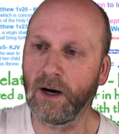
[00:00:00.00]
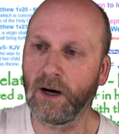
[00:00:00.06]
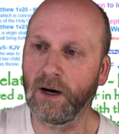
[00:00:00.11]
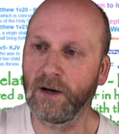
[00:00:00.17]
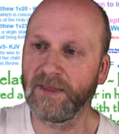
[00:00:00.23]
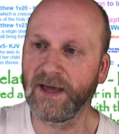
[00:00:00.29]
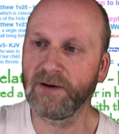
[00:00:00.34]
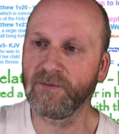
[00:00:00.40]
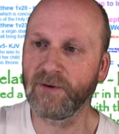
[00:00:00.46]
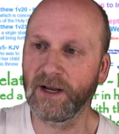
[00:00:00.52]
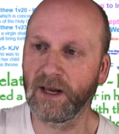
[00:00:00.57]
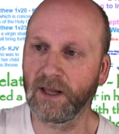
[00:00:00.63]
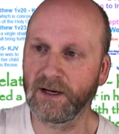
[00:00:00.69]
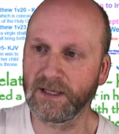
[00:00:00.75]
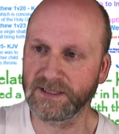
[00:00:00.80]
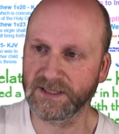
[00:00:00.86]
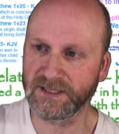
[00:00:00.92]
I then
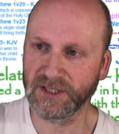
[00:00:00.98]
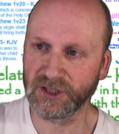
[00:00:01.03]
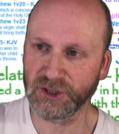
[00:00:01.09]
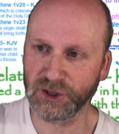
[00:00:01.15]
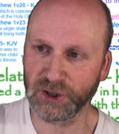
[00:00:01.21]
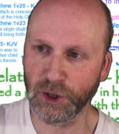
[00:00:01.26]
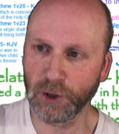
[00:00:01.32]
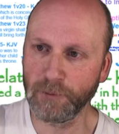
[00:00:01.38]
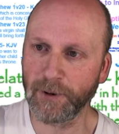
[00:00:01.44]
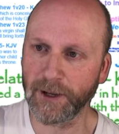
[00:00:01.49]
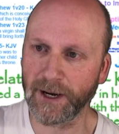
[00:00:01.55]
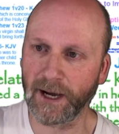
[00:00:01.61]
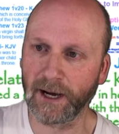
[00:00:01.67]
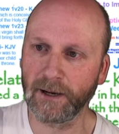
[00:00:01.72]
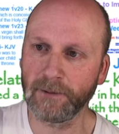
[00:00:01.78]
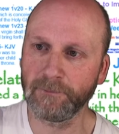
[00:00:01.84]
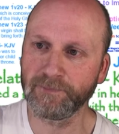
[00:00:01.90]
realised that
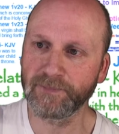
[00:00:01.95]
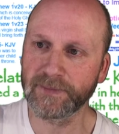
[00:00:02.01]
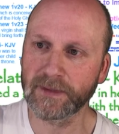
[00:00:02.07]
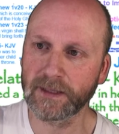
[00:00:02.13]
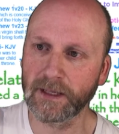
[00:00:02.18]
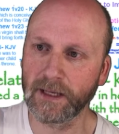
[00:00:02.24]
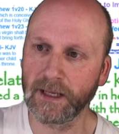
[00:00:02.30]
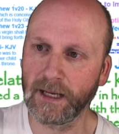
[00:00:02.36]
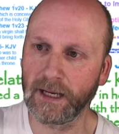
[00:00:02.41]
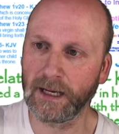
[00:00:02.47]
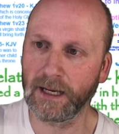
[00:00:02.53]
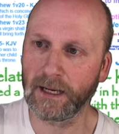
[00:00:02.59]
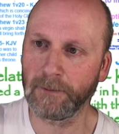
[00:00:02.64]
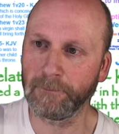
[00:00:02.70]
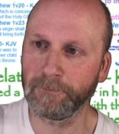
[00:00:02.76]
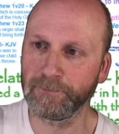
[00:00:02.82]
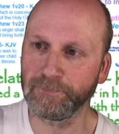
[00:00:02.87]
Jupiter,
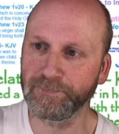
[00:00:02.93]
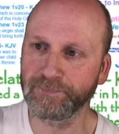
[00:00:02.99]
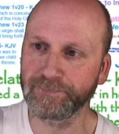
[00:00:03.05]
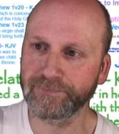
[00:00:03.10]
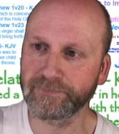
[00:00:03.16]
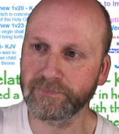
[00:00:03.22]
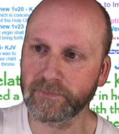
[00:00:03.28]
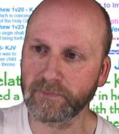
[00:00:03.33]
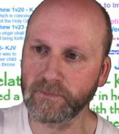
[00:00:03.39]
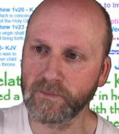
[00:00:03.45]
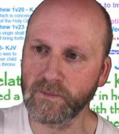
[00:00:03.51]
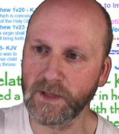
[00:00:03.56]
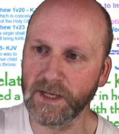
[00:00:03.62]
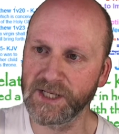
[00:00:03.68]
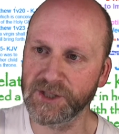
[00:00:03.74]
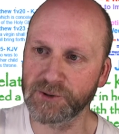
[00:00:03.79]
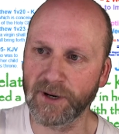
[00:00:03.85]

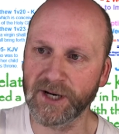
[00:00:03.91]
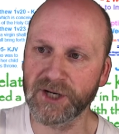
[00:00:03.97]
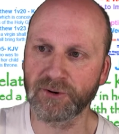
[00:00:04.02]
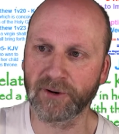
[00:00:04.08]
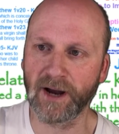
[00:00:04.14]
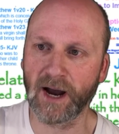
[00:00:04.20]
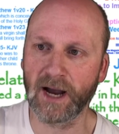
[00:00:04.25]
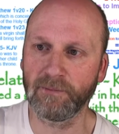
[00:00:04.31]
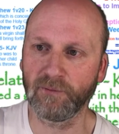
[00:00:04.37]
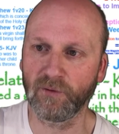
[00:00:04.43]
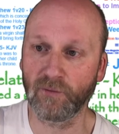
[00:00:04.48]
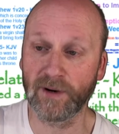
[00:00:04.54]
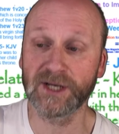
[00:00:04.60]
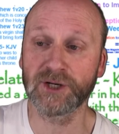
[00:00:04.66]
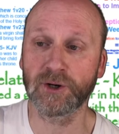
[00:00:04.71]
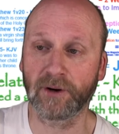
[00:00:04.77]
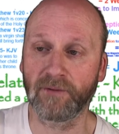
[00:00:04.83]
its
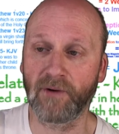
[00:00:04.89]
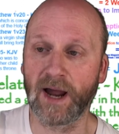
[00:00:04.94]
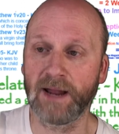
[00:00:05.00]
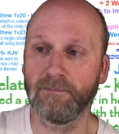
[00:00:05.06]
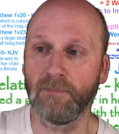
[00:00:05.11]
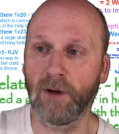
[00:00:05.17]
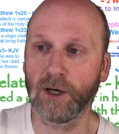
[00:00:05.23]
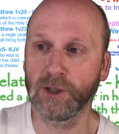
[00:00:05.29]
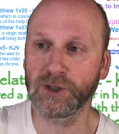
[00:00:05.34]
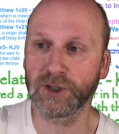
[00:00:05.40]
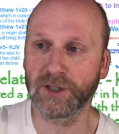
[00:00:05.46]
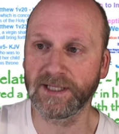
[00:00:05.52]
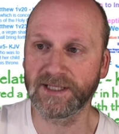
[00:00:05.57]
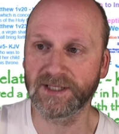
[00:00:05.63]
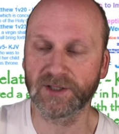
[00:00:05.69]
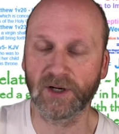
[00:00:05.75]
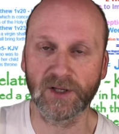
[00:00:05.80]
retrograde
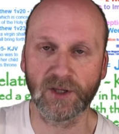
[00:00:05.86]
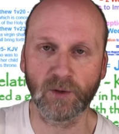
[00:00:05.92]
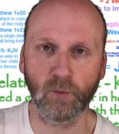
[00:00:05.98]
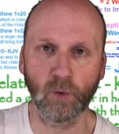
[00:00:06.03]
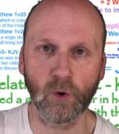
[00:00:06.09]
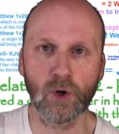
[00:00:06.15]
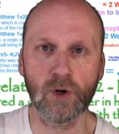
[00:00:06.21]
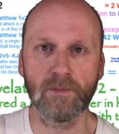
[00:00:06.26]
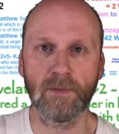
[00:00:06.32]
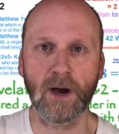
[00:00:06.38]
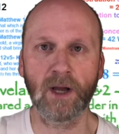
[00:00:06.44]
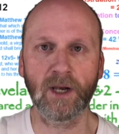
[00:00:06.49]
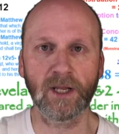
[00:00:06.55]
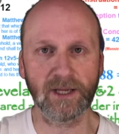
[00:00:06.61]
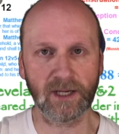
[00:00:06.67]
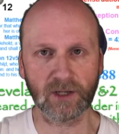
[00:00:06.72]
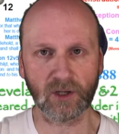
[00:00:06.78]
motion inside the womb
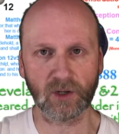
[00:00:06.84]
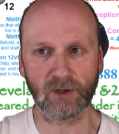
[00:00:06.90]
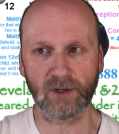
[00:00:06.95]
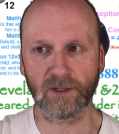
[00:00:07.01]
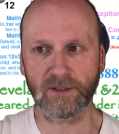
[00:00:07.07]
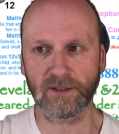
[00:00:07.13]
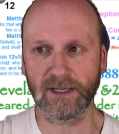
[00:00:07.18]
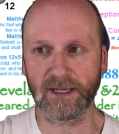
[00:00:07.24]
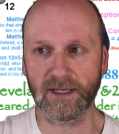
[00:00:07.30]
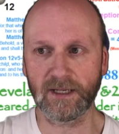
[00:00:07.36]
only occur.